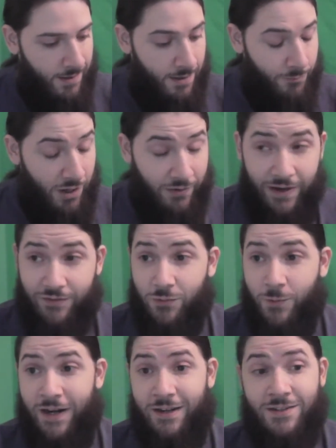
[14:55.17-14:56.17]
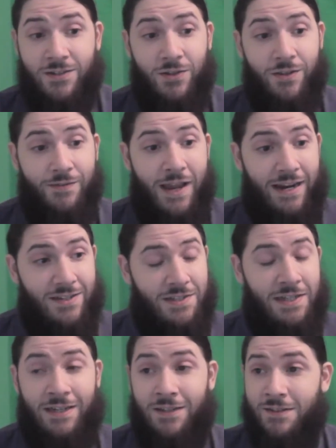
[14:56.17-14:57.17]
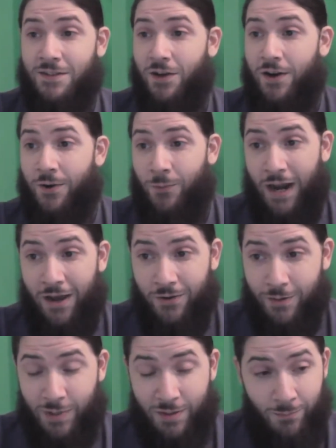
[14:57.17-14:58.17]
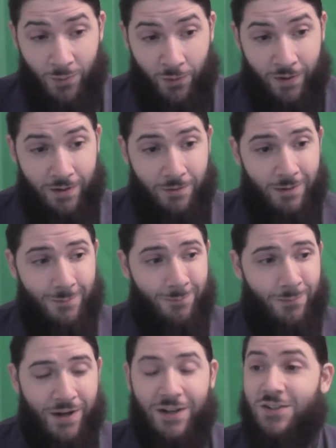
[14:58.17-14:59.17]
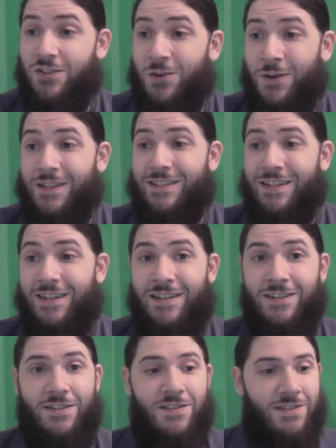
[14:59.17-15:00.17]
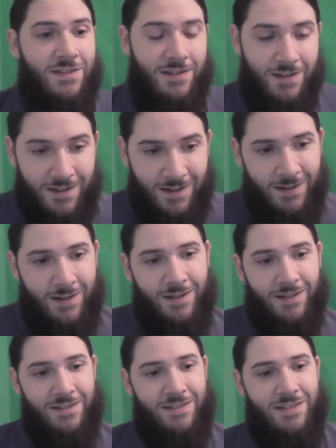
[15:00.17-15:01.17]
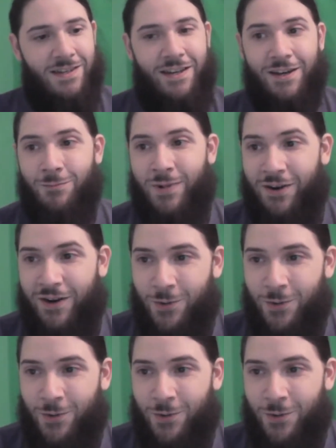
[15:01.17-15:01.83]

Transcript: probably have to wait until the vaccine's gone around a bit more. But as soon as it is, Tiegon Berry